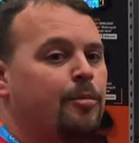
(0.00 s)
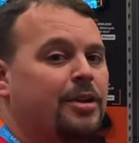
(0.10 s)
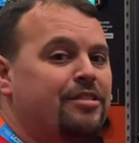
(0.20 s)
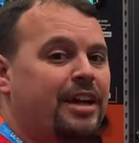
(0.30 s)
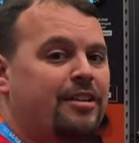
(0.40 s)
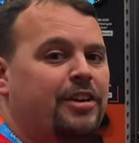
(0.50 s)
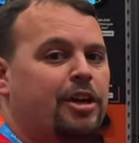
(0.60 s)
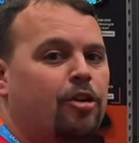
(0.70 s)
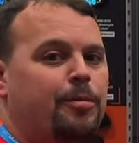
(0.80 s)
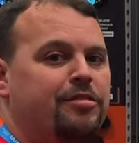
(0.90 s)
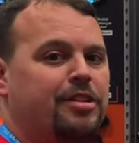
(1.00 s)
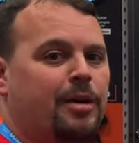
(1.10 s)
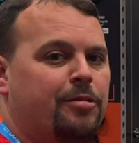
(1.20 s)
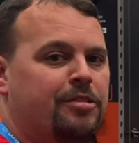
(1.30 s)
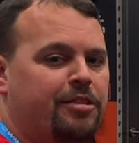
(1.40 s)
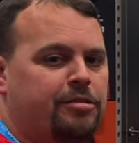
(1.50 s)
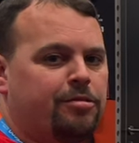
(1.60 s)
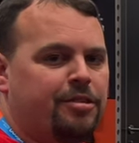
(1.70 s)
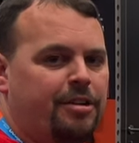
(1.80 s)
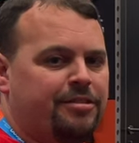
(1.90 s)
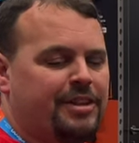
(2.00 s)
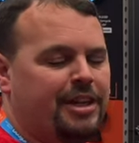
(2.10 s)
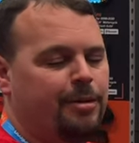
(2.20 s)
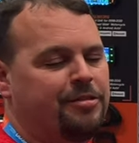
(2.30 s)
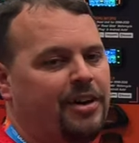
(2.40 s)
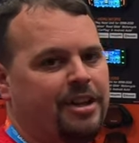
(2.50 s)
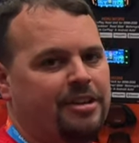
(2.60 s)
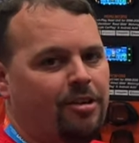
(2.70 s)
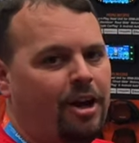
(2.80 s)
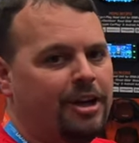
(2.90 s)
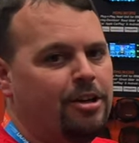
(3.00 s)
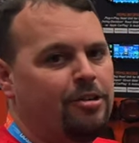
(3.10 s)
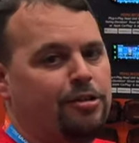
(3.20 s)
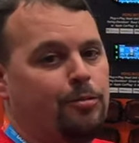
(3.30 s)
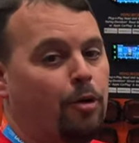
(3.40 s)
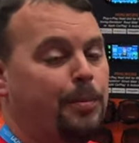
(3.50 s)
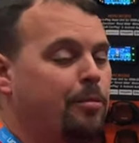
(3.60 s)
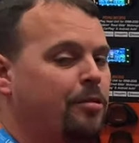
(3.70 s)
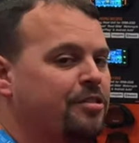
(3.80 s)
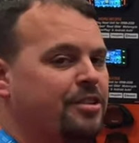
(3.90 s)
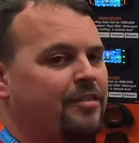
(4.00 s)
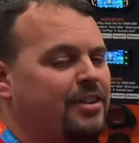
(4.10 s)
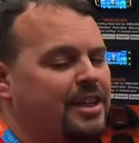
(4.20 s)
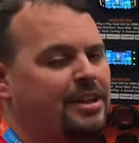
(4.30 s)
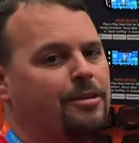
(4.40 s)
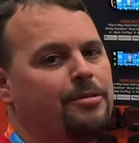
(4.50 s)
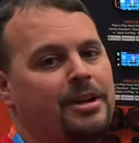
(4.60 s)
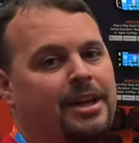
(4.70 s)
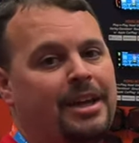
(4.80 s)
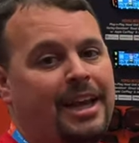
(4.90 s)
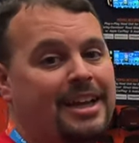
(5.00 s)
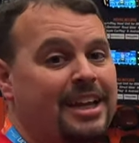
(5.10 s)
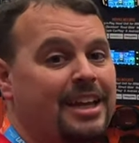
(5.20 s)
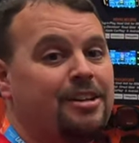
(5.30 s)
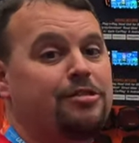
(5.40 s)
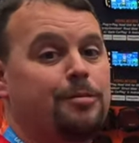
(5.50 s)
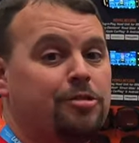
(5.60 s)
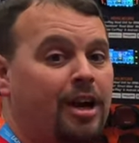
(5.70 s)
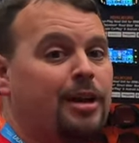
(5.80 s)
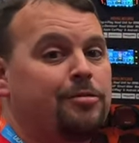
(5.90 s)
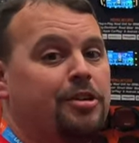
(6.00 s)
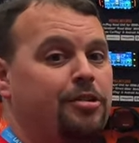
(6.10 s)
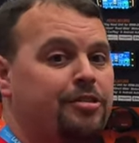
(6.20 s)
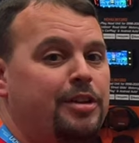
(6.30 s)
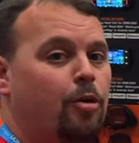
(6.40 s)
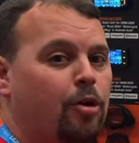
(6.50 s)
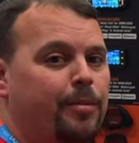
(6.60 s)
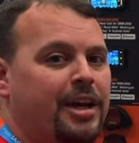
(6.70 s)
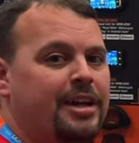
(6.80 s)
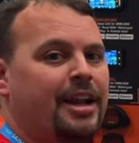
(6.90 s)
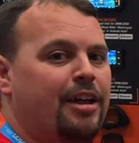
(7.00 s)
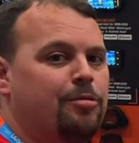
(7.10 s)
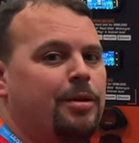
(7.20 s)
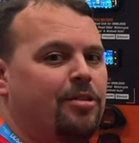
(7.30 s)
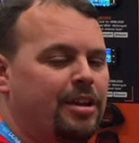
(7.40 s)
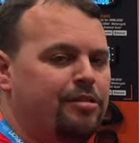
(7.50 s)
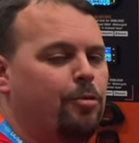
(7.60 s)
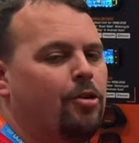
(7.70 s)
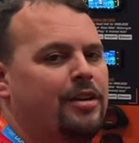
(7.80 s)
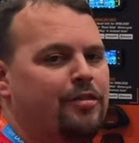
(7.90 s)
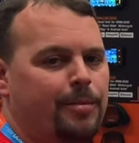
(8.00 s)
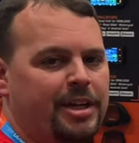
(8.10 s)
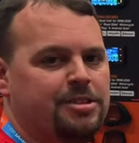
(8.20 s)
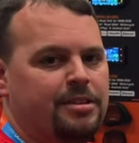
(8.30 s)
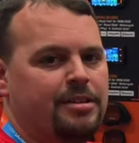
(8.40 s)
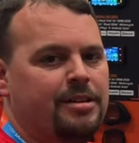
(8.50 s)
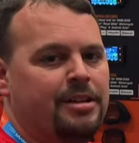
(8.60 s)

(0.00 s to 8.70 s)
Please like the video. It moves it up in search results. It helps Volunteer Audio because more people will see our video. And again, subscribe so you'll see more about it as we release more information.